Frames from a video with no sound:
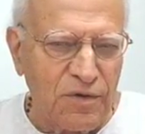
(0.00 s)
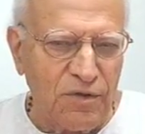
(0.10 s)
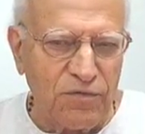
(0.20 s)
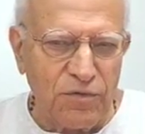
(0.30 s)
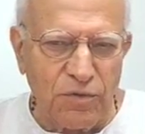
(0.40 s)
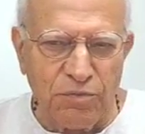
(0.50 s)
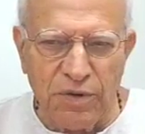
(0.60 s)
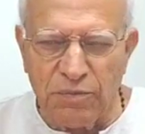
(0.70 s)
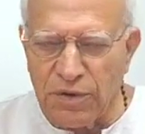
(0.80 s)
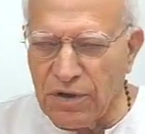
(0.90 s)
If your
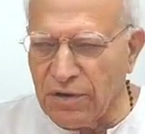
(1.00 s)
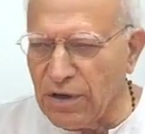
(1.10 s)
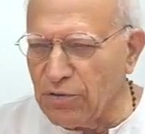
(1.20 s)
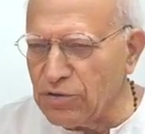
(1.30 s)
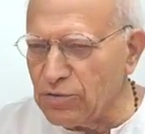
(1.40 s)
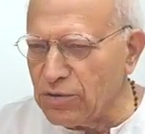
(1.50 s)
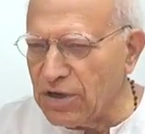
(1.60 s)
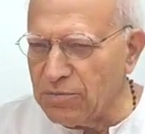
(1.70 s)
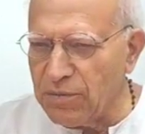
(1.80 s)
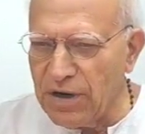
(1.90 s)
people around you
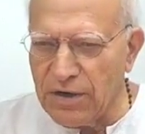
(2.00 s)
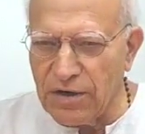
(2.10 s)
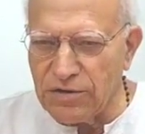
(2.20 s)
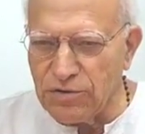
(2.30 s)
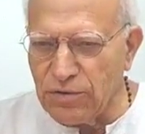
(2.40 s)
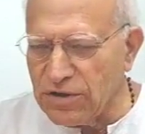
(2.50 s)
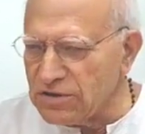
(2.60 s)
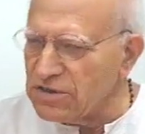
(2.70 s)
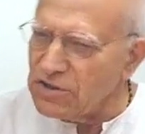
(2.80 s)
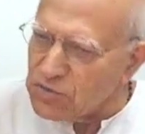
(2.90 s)
get mad at you, it
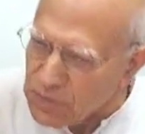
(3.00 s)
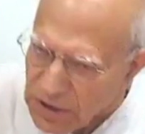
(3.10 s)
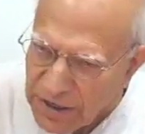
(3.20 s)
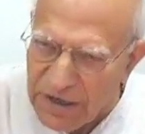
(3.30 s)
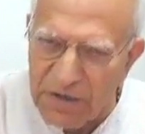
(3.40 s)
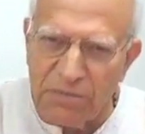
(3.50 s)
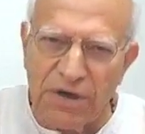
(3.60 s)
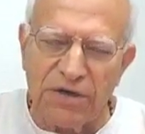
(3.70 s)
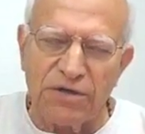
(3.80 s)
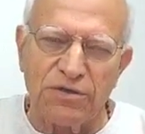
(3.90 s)
is Ishvara getting
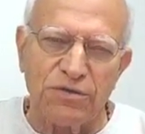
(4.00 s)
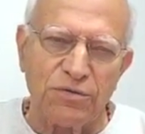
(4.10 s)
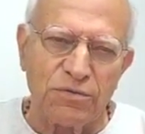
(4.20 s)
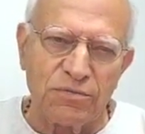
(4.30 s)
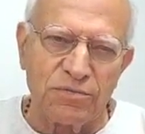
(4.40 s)
mad at you.